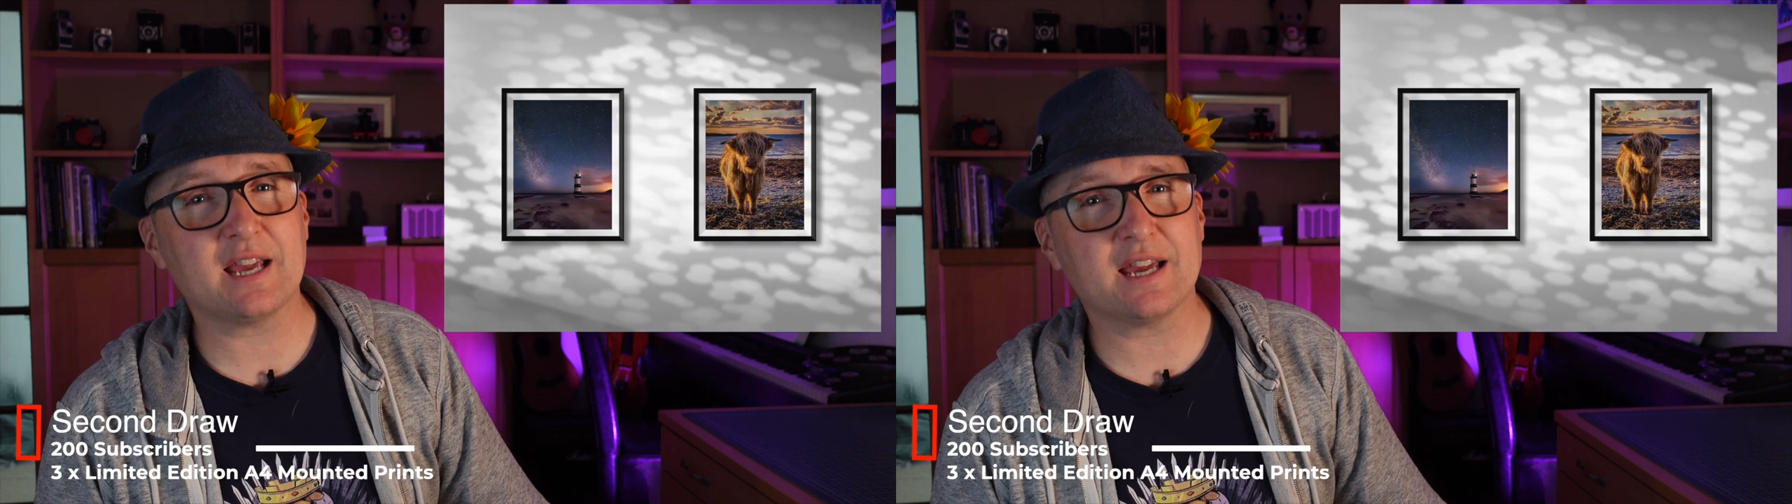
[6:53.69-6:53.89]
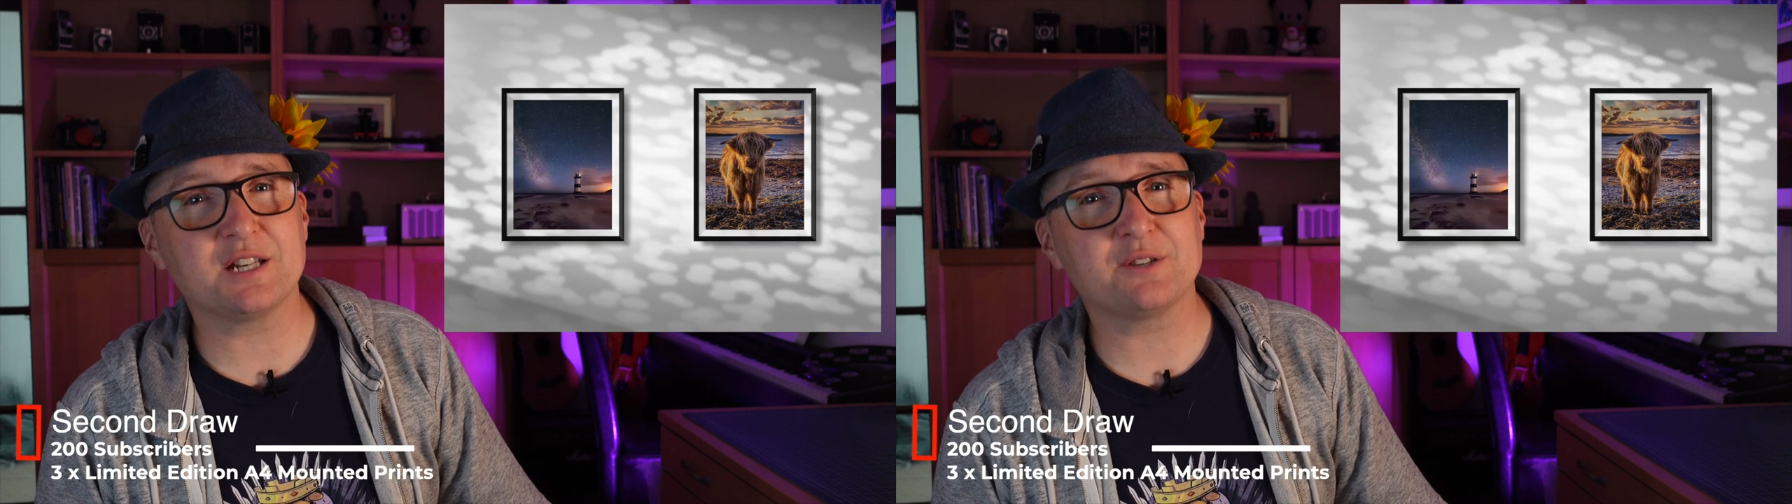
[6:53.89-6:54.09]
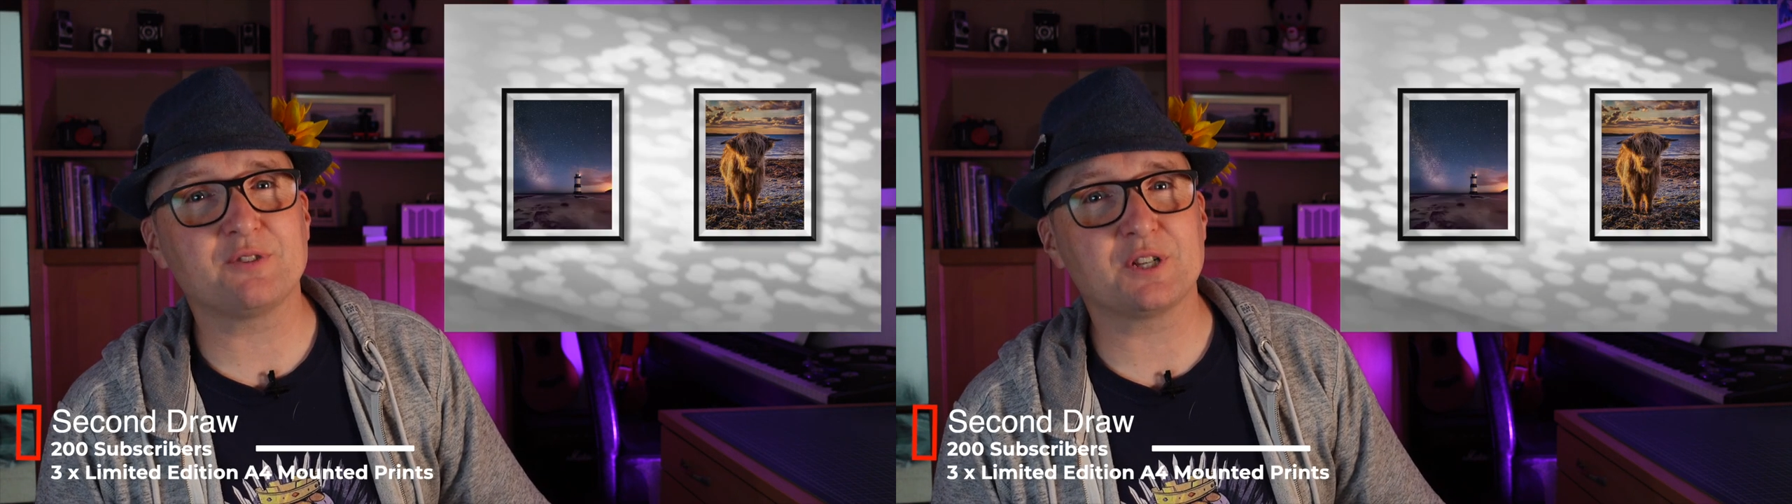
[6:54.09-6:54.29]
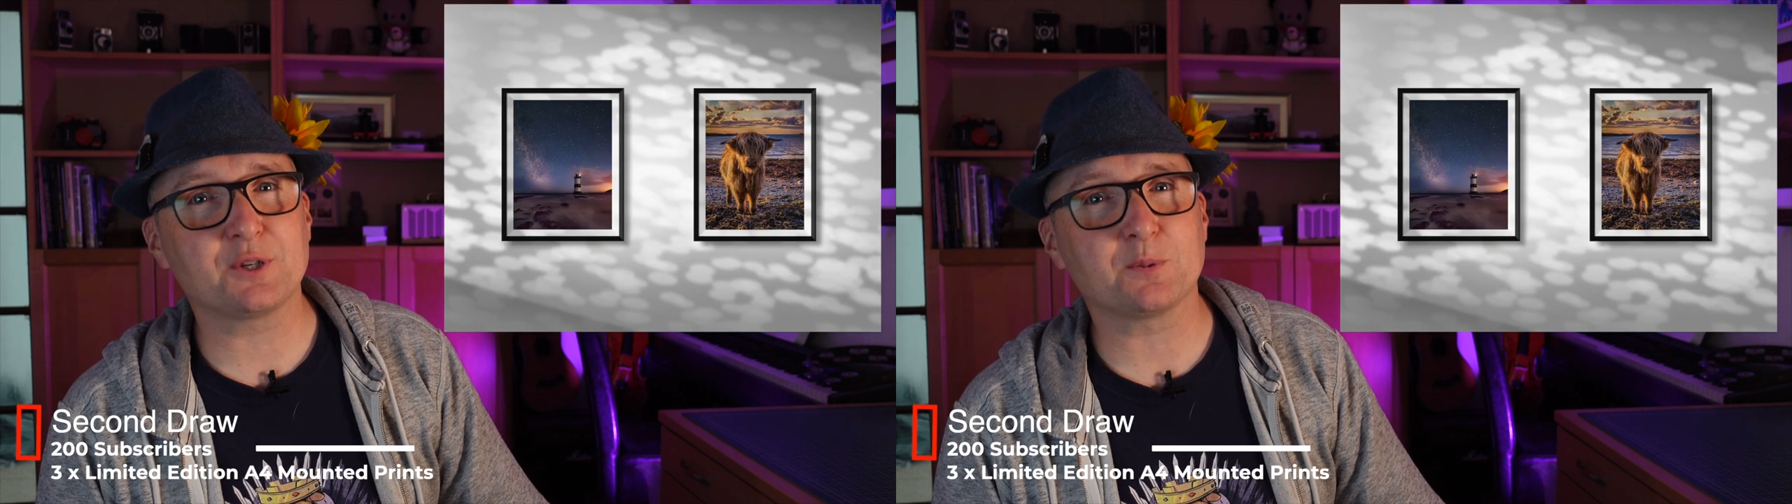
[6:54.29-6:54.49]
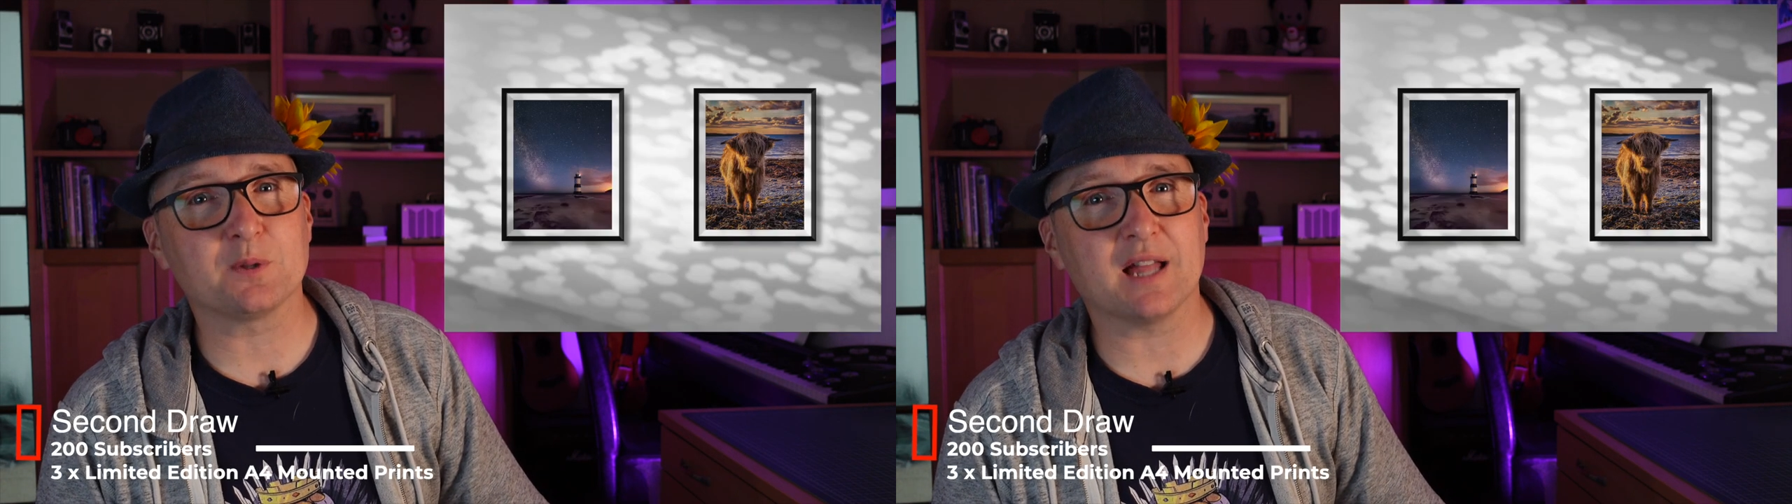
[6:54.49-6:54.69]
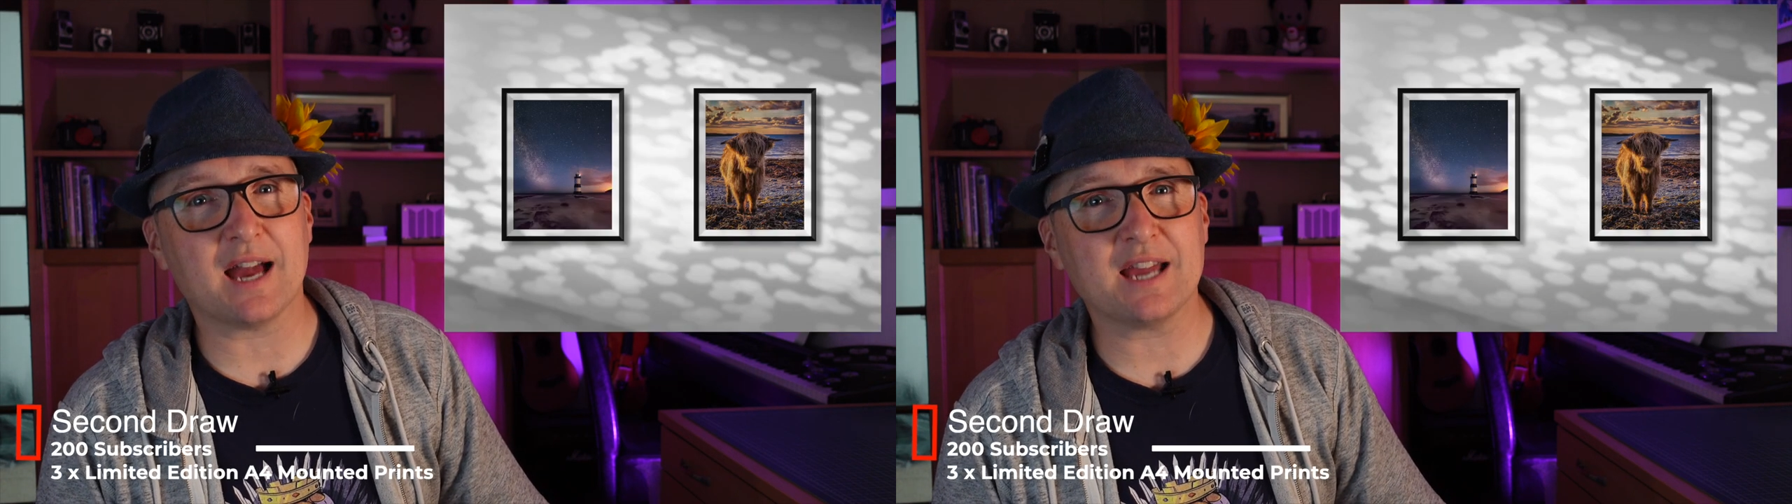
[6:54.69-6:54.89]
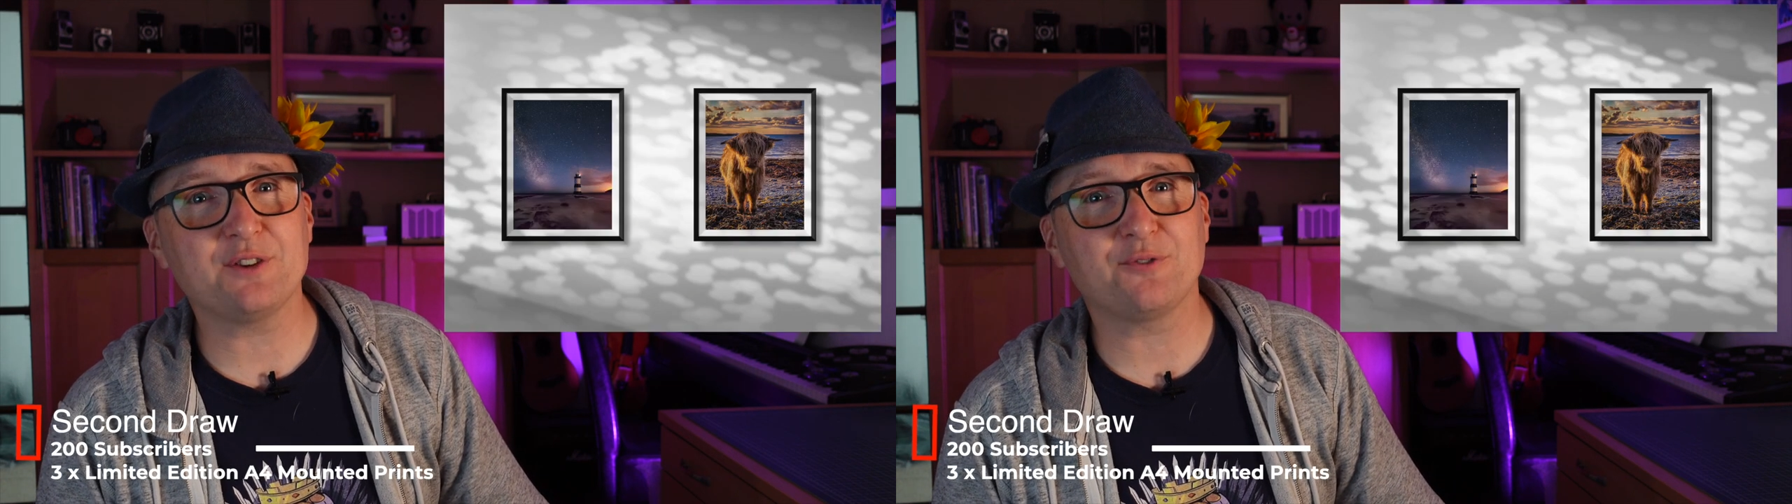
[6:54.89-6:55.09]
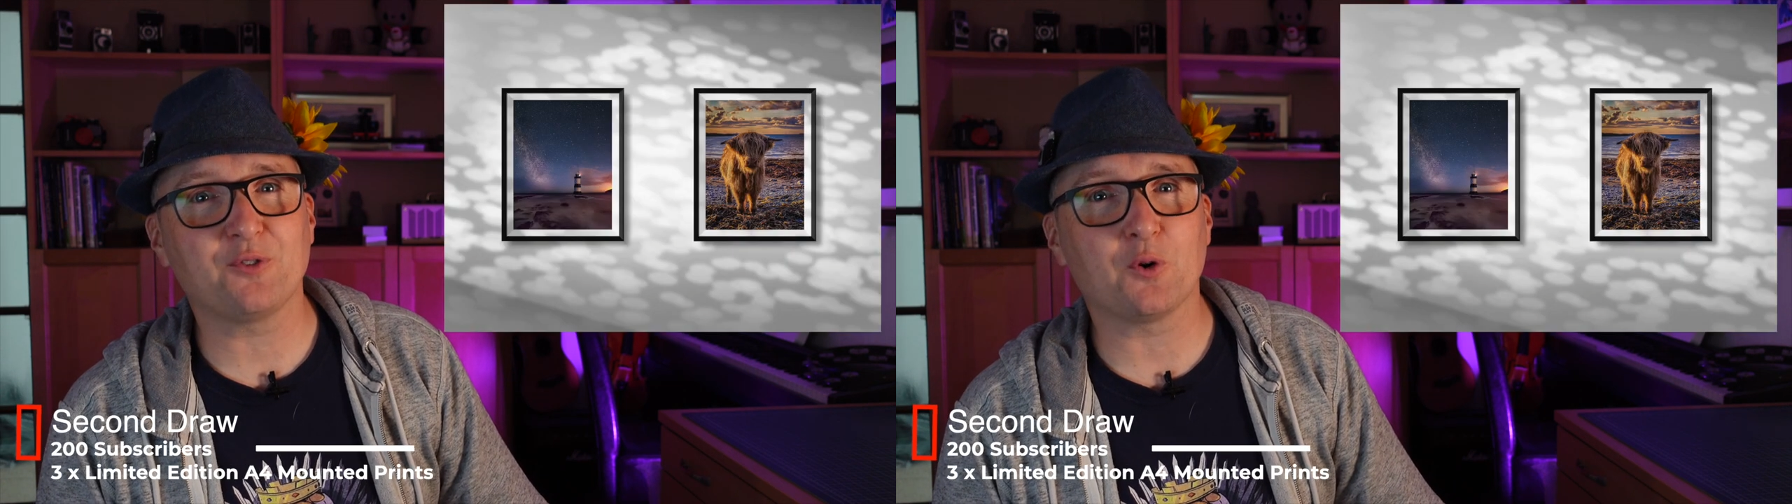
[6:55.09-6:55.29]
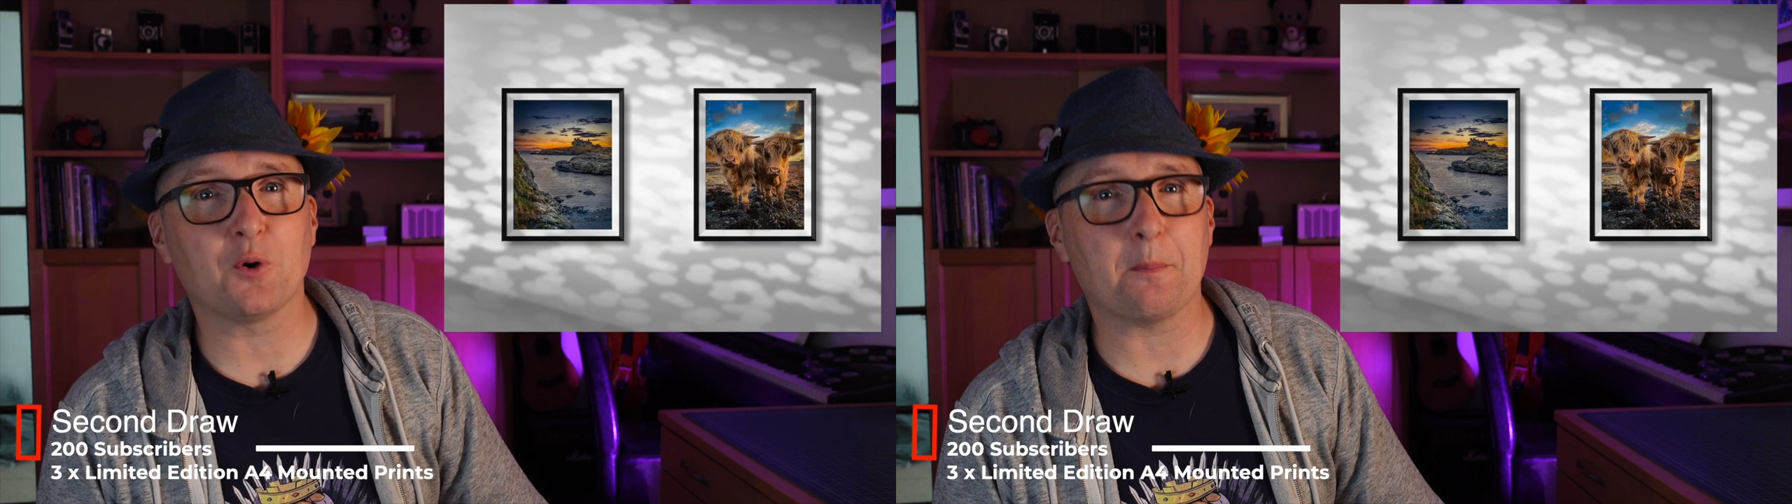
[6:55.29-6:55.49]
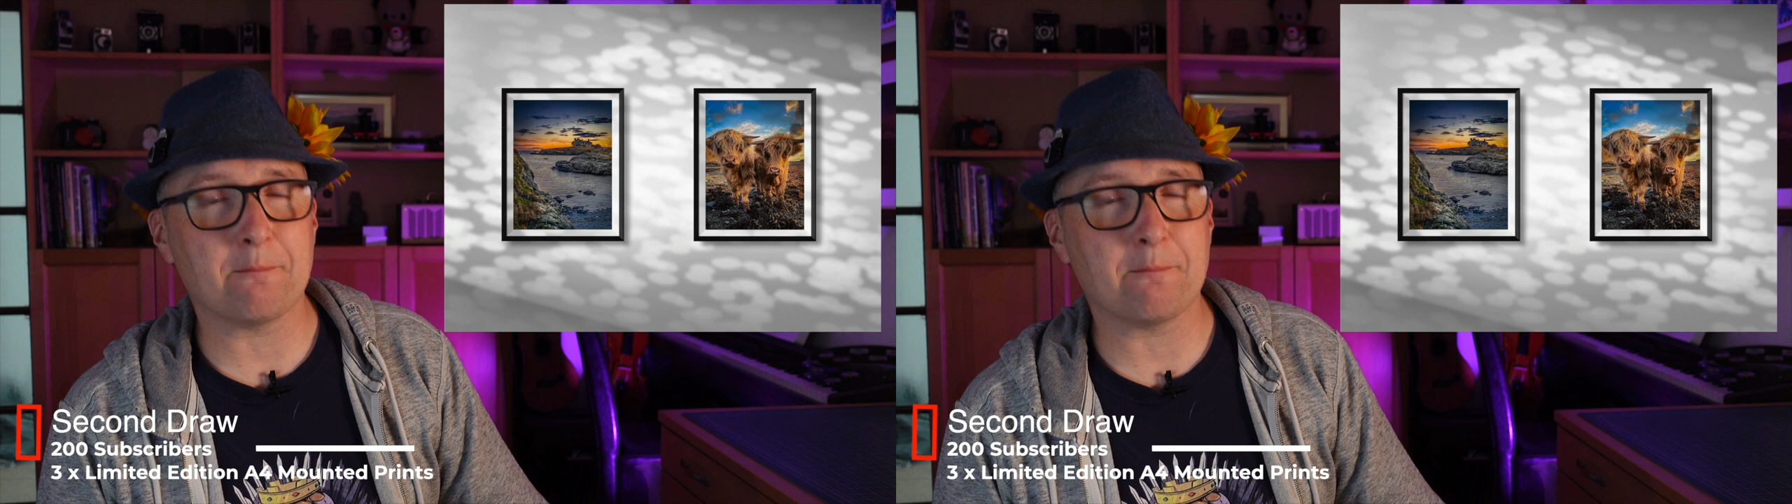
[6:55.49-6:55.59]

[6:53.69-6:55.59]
individual A4